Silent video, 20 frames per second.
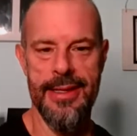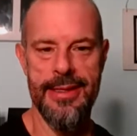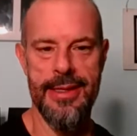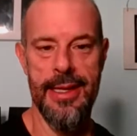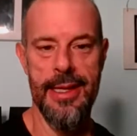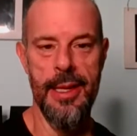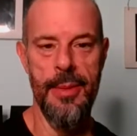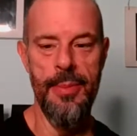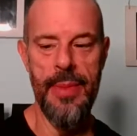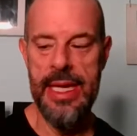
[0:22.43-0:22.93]
In
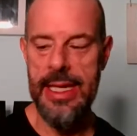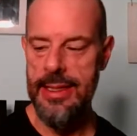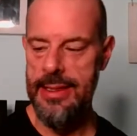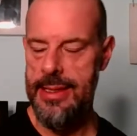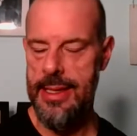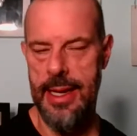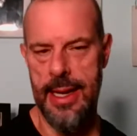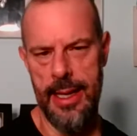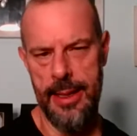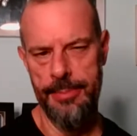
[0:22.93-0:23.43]
the
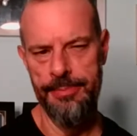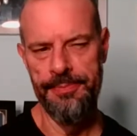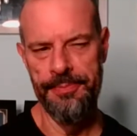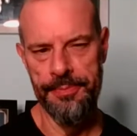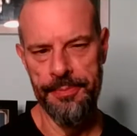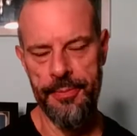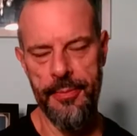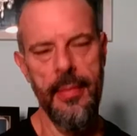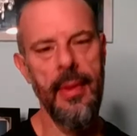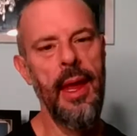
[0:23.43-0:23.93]
meantime,
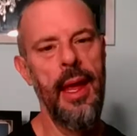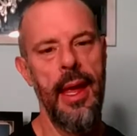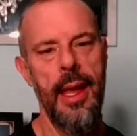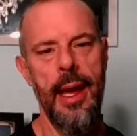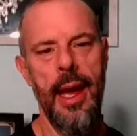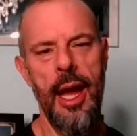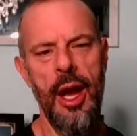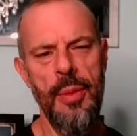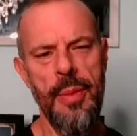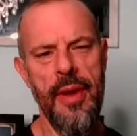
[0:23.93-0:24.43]

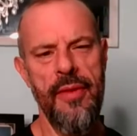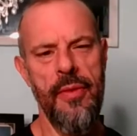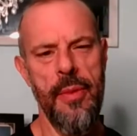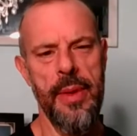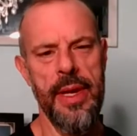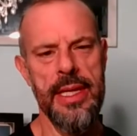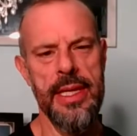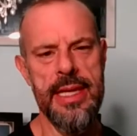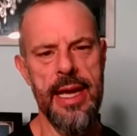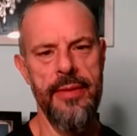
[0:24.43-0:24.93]
I hope
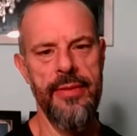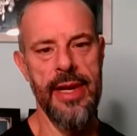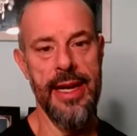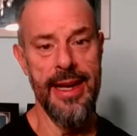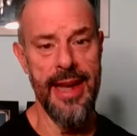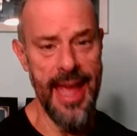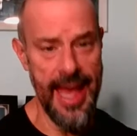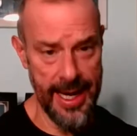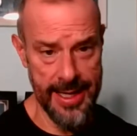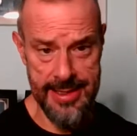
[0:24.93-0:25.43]
everybody's having an
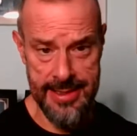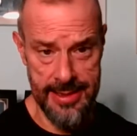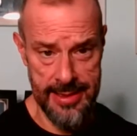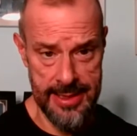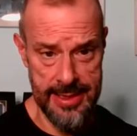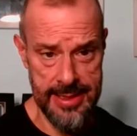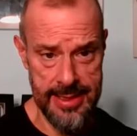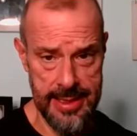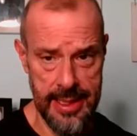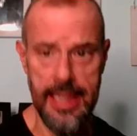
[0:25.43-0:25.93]

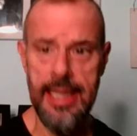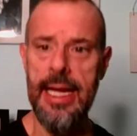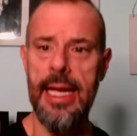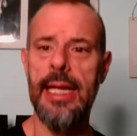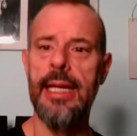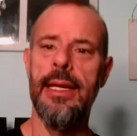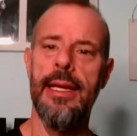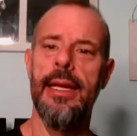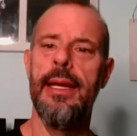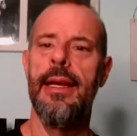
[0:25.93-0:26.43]
excellent
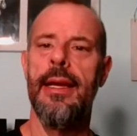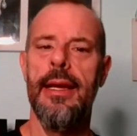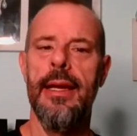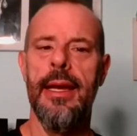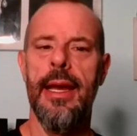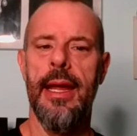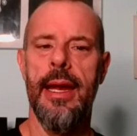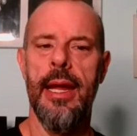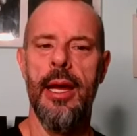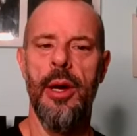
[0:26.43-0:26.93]
Sunday,
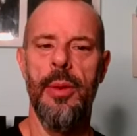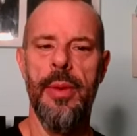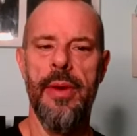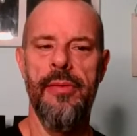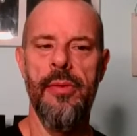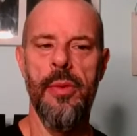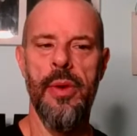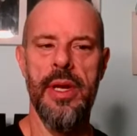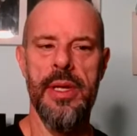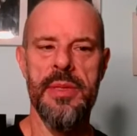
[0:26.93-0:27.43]
and I hope
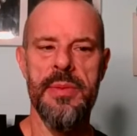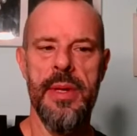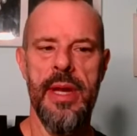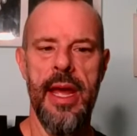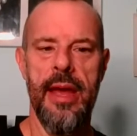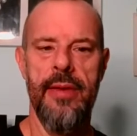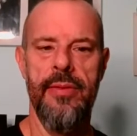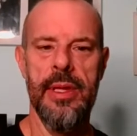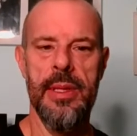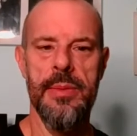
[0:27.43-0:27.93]
everyone has been
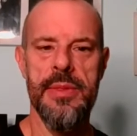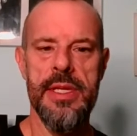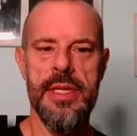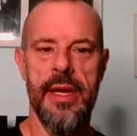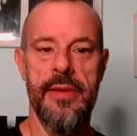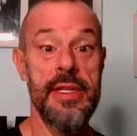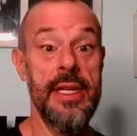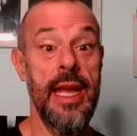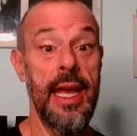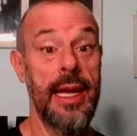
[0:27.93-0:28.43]
having
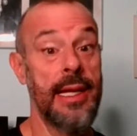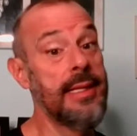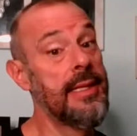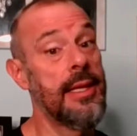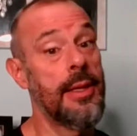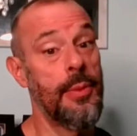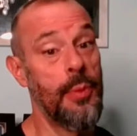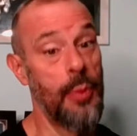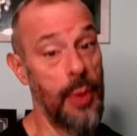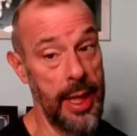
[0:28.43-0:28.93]
themselves an
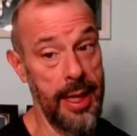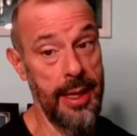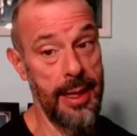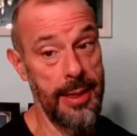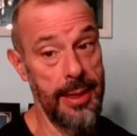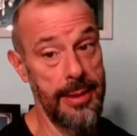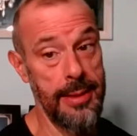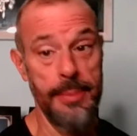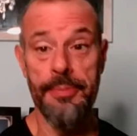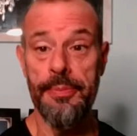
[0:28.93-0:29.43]
excellent
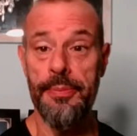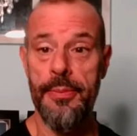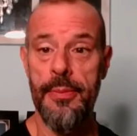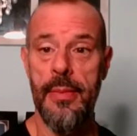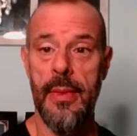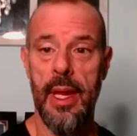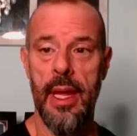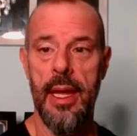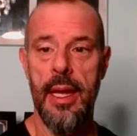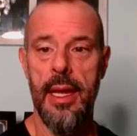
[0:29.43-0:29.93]
weekend.
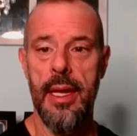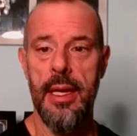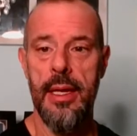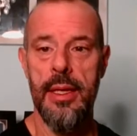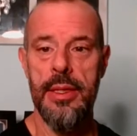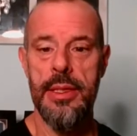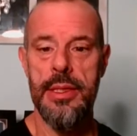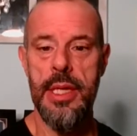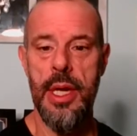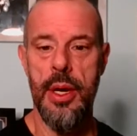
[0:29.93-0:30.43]

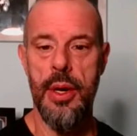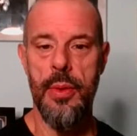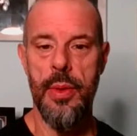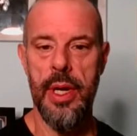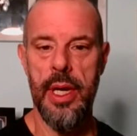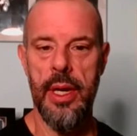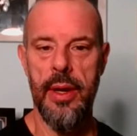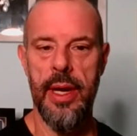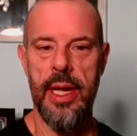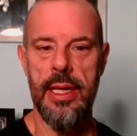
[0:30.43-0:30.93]
So we're going
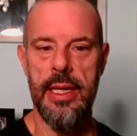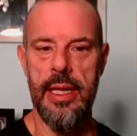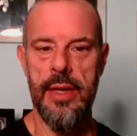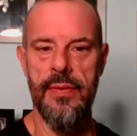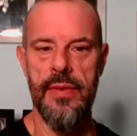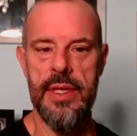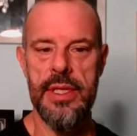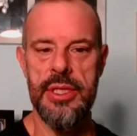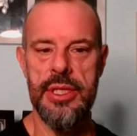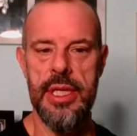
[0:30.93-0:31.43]
to go ahead and give
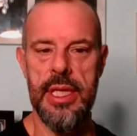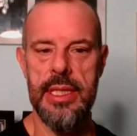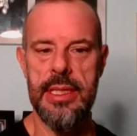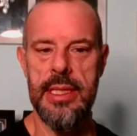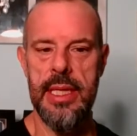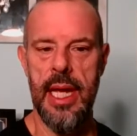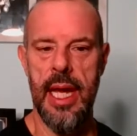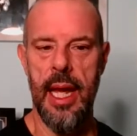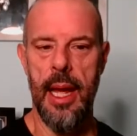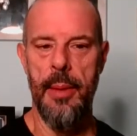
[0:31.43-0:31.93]
this just
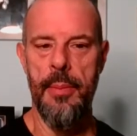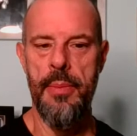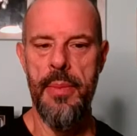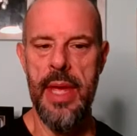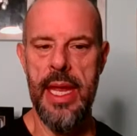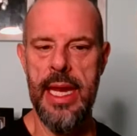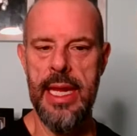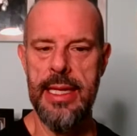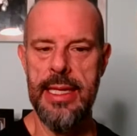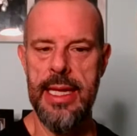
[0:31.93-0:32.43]
a
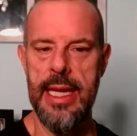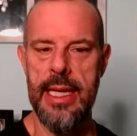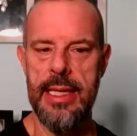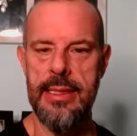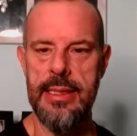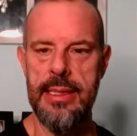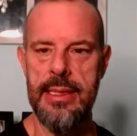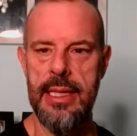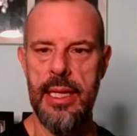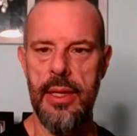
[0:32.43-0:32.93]
minute and
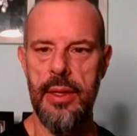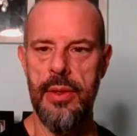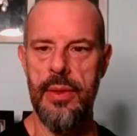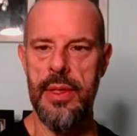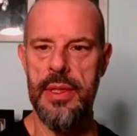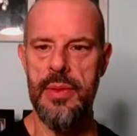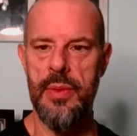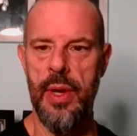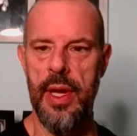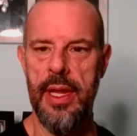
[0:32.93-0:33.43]
see who
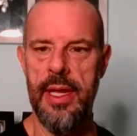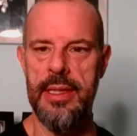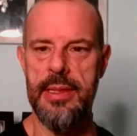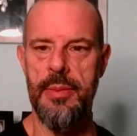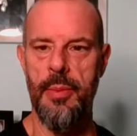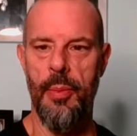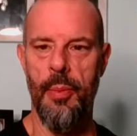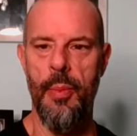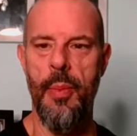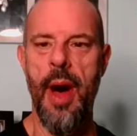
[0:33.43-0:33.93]
is with us.
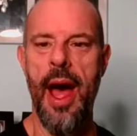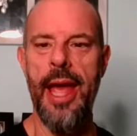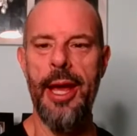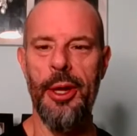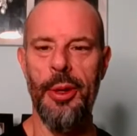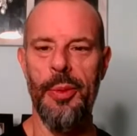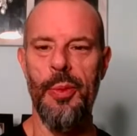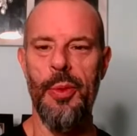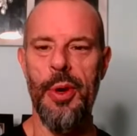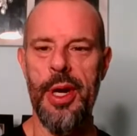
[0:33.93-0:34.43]

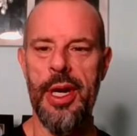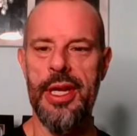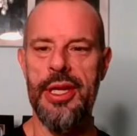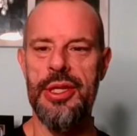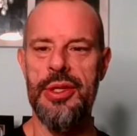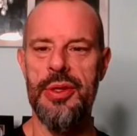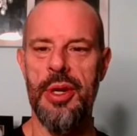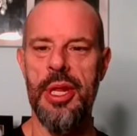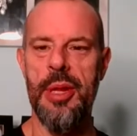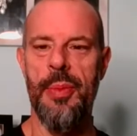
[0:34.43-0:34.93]
Michael Morgan has
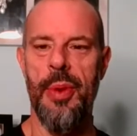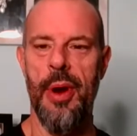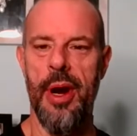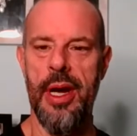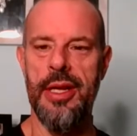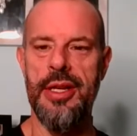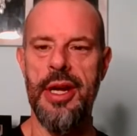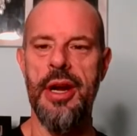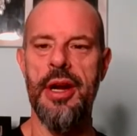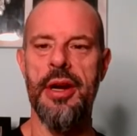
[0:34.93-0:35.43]
joined the party.
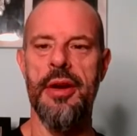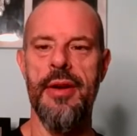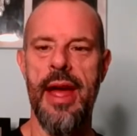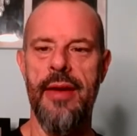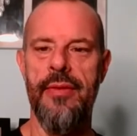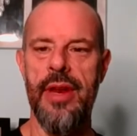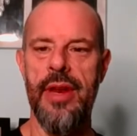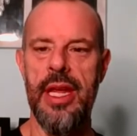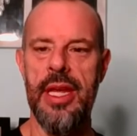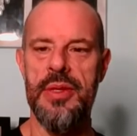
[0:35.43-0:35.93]
Dark
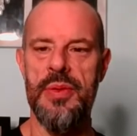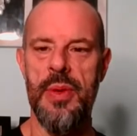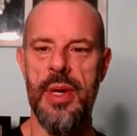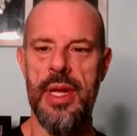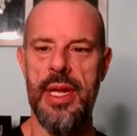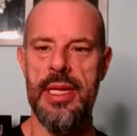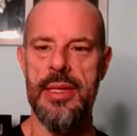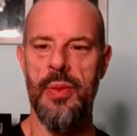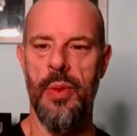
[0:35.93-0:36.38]
Gravity is with us.